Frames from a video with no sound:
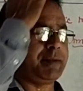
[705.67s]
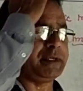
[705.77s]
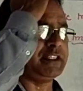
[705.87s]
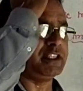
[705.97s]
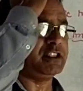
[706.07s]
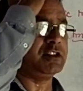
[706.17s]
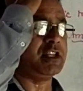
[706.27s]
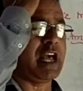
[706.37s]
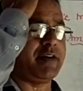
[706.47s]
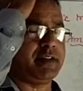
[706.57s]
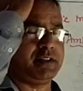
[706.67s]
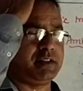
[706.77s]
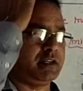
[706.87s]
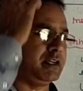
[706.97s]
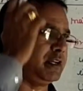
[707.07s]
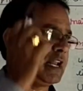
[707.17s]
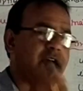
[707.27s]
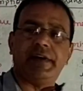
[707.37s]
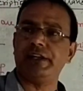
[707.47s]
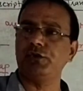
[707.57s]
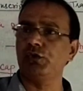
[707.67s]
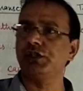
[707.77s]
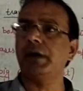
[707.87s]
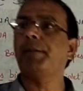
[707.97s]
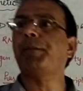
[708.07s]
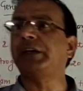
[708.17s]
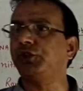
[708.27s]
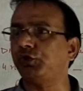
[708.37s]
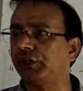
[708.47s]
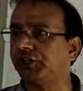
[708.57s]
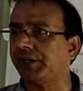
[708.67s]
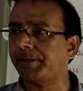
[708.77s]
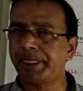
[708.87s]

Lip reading: representation never use punctuation.